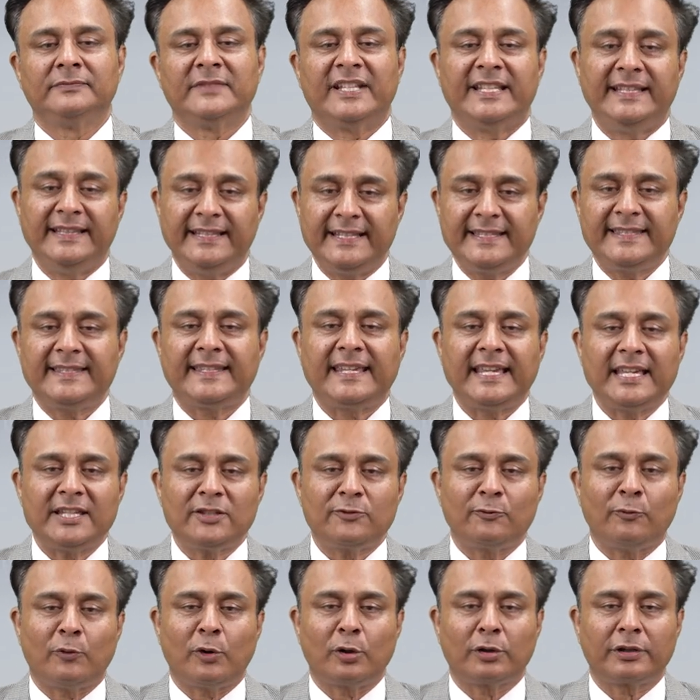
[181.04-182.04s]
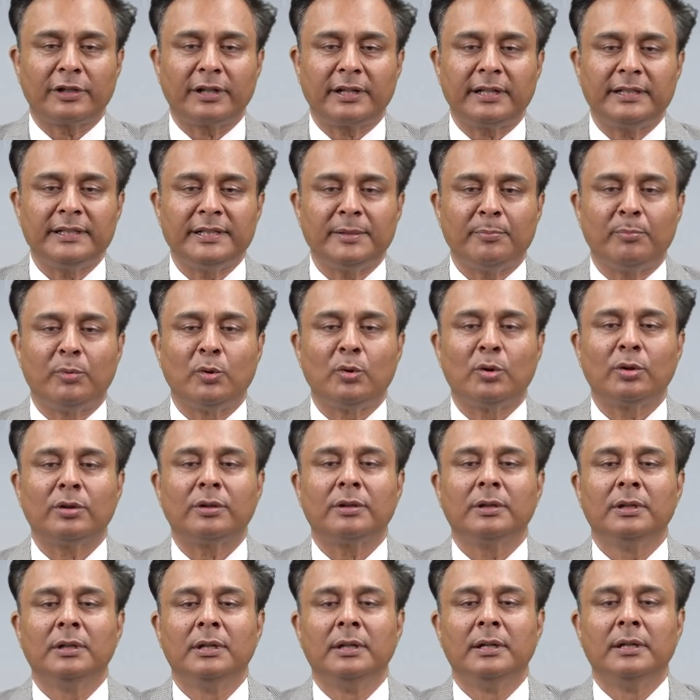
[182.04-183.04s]
In this case, water in the
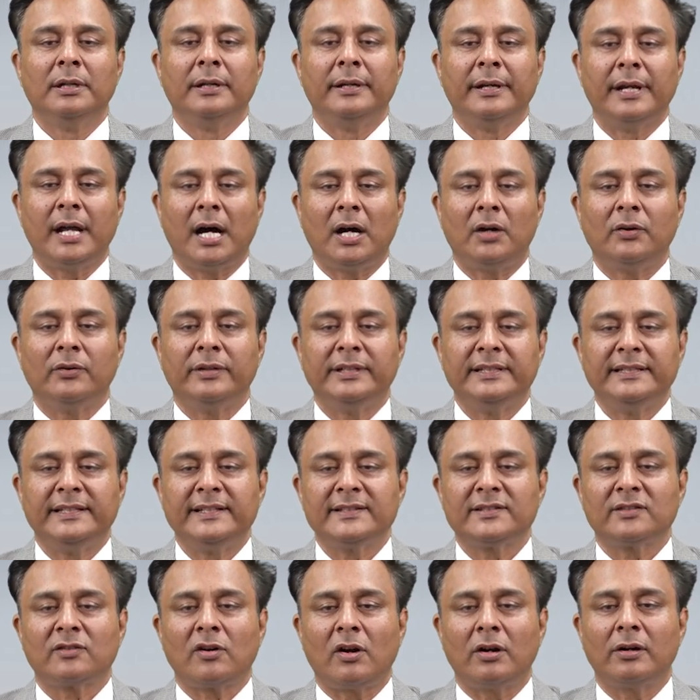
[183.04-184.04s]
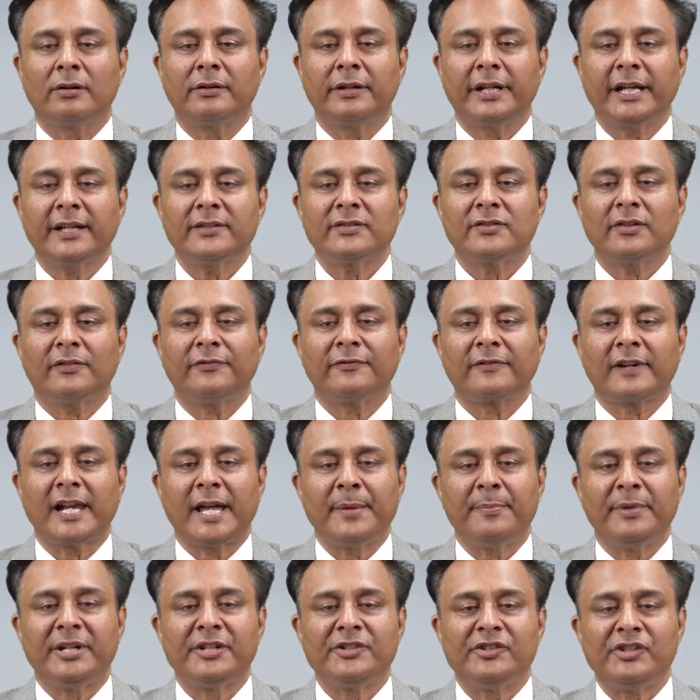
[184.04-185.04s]
boat. Now in this context of
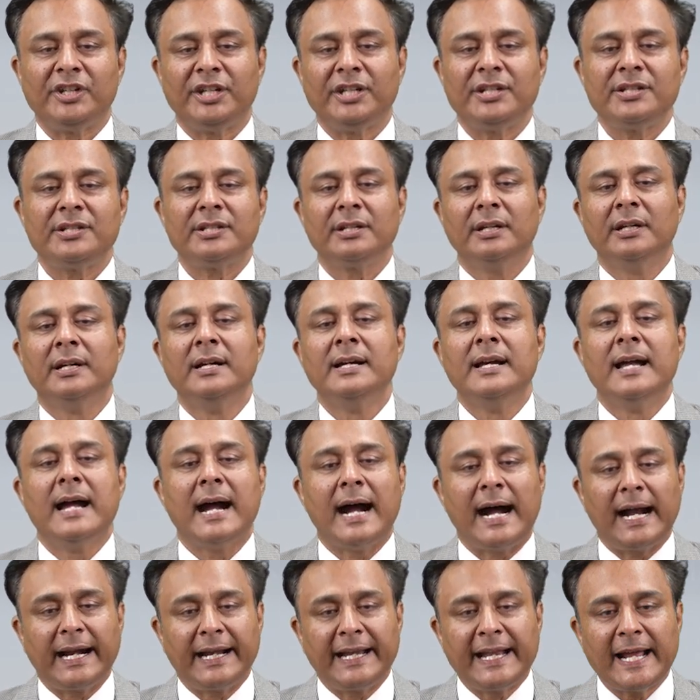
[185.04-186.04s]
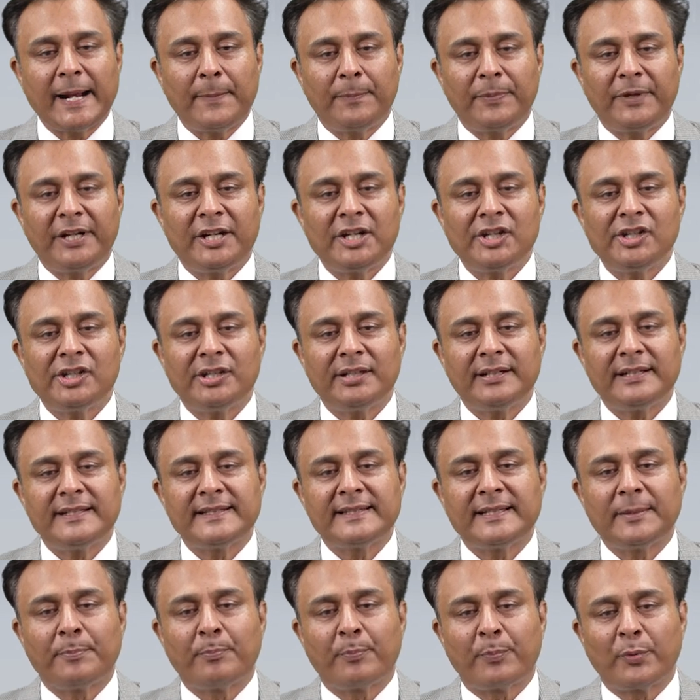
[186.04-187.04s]
climate change, adaptation
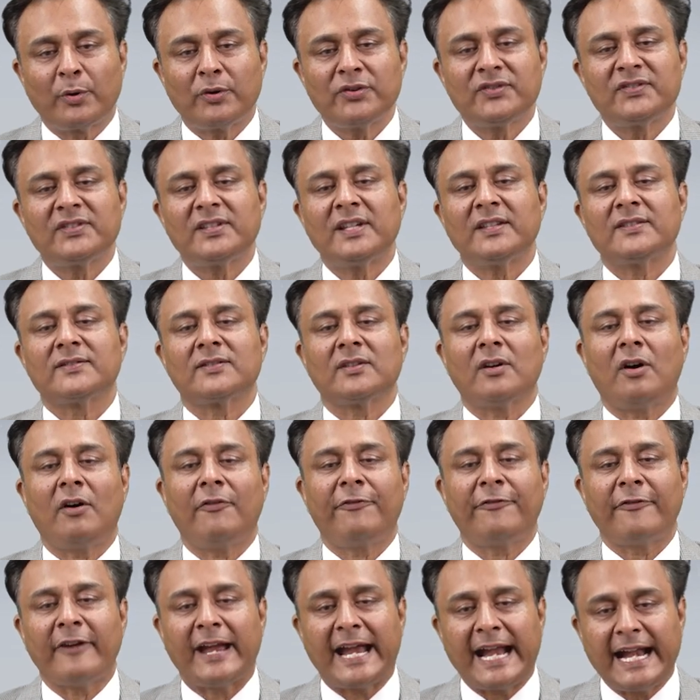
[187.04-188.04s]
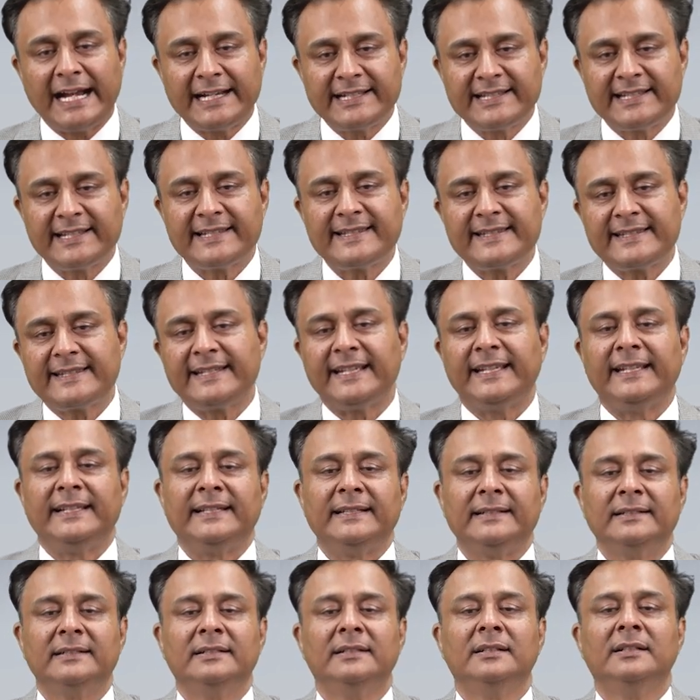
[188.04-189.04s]
is the process of
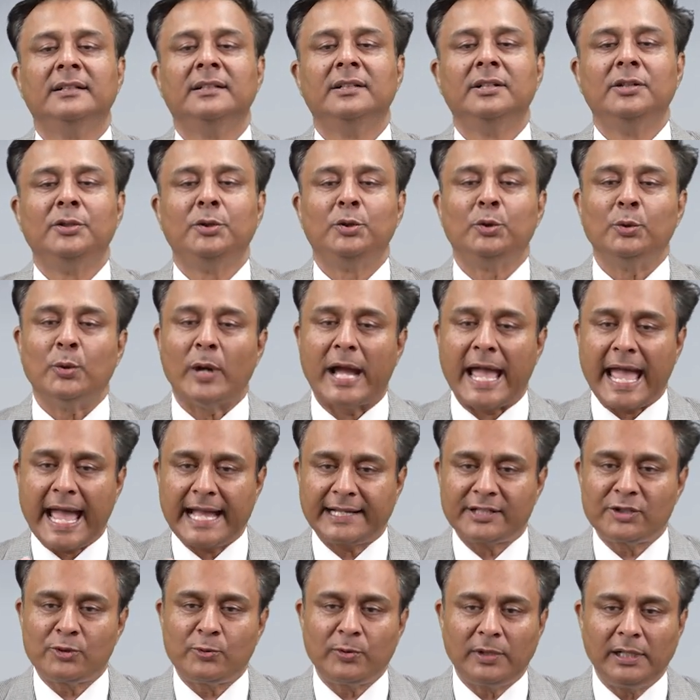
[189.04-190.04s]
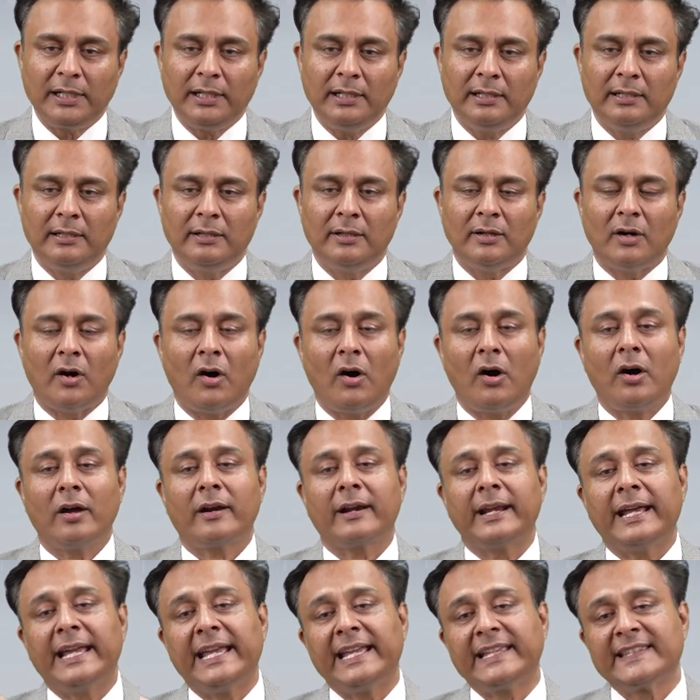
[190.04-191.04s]
adjusting to actual
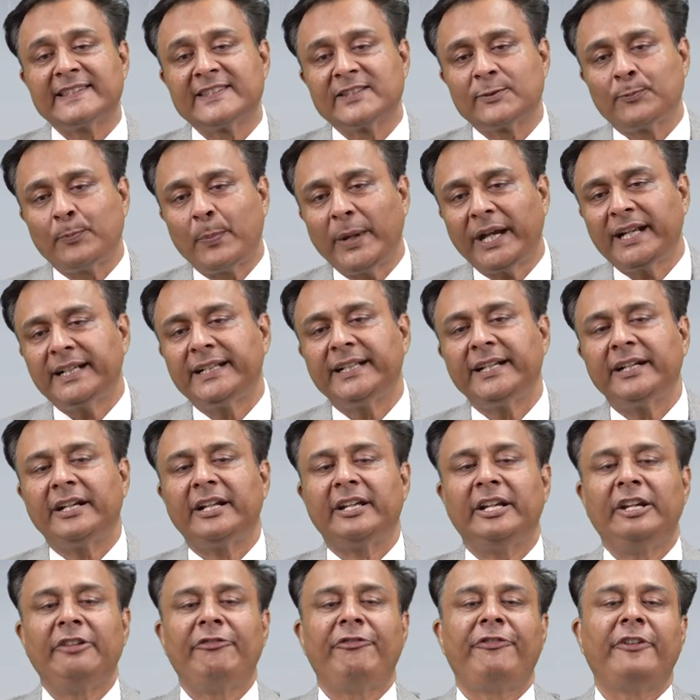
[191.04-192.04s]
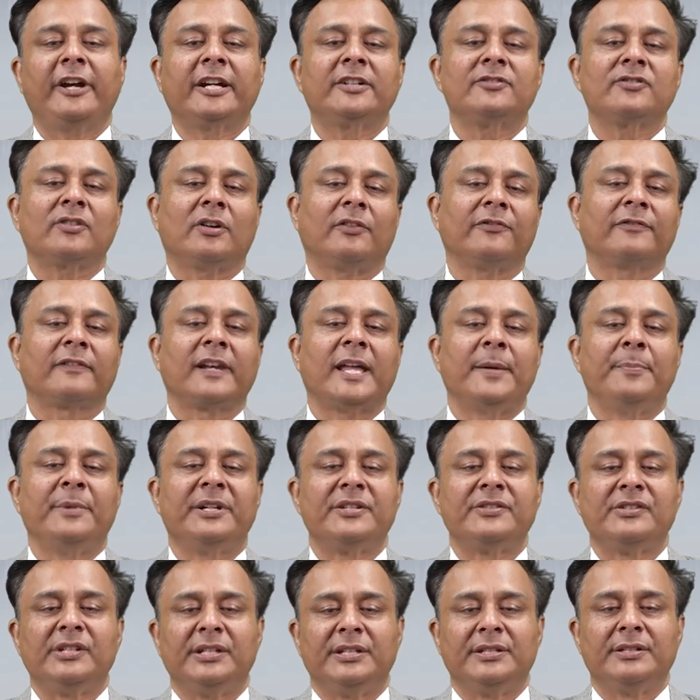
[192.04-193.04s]
or expected effects of
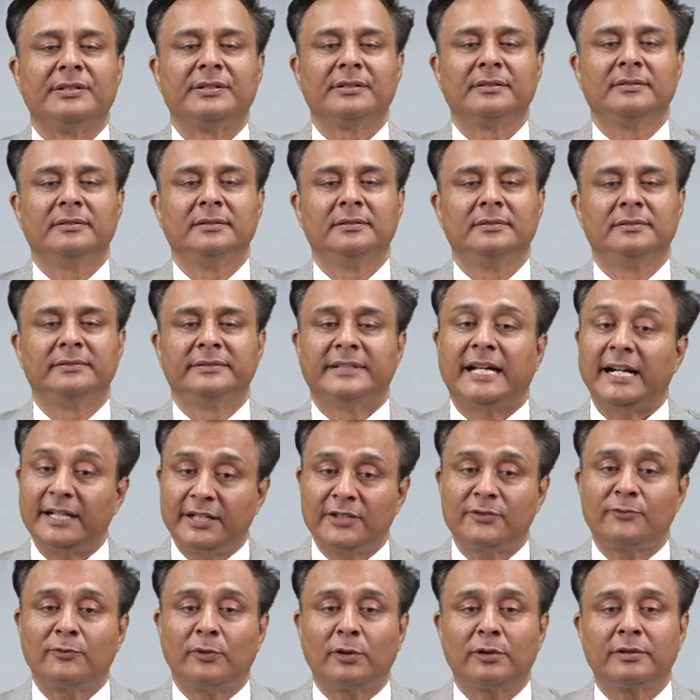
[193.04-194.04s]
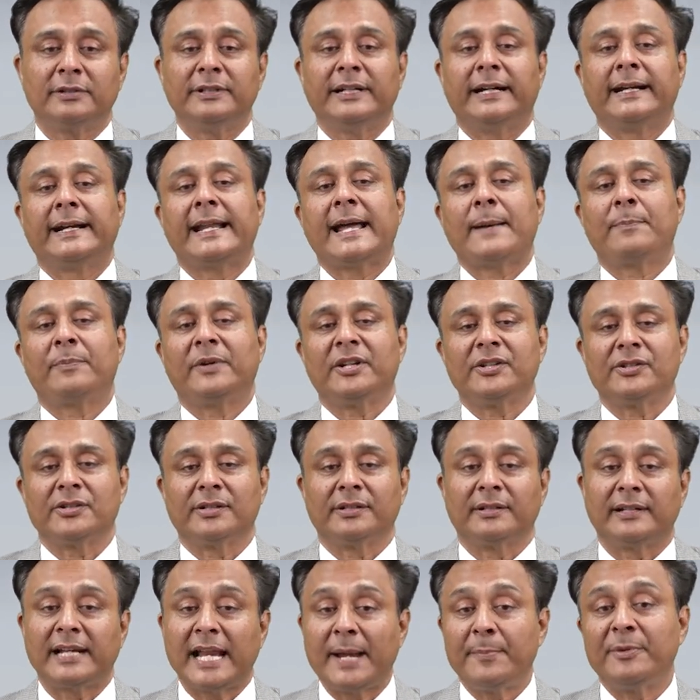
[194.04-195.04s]
climate change. That is what the
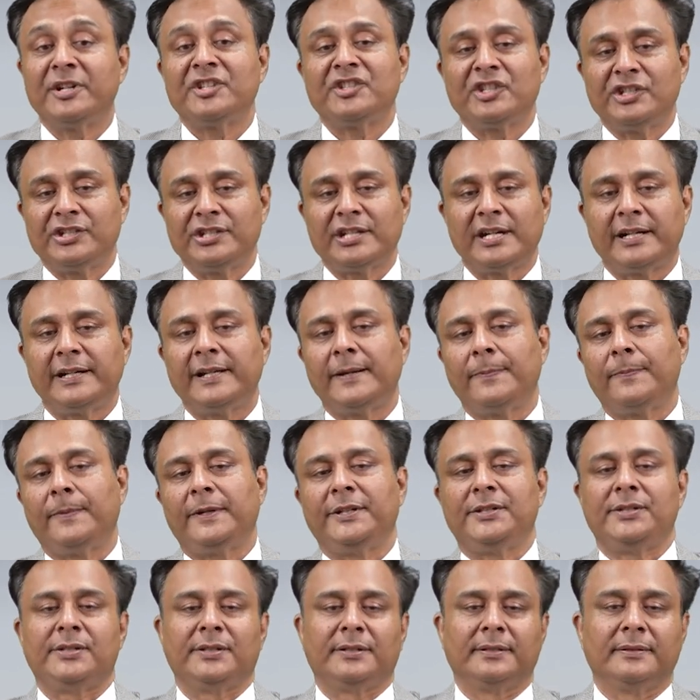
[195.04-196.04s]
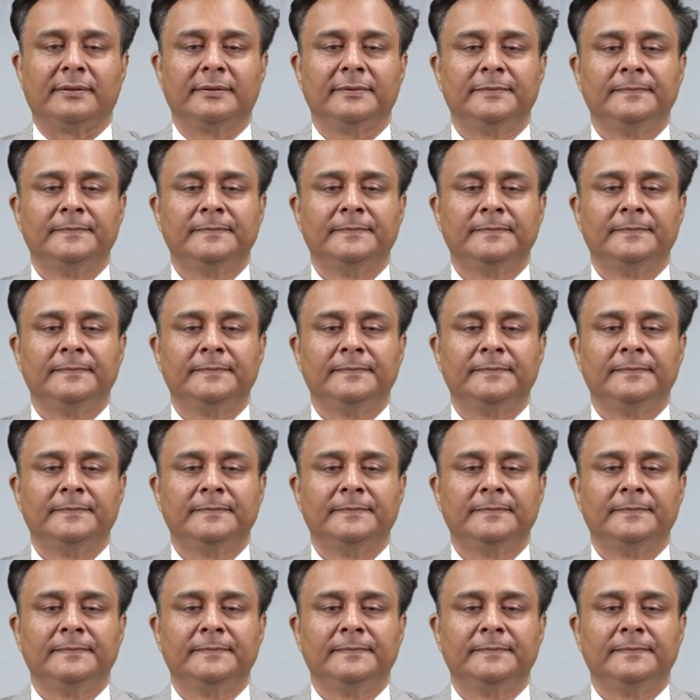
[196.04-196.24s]
adaptation, climate change adaptation.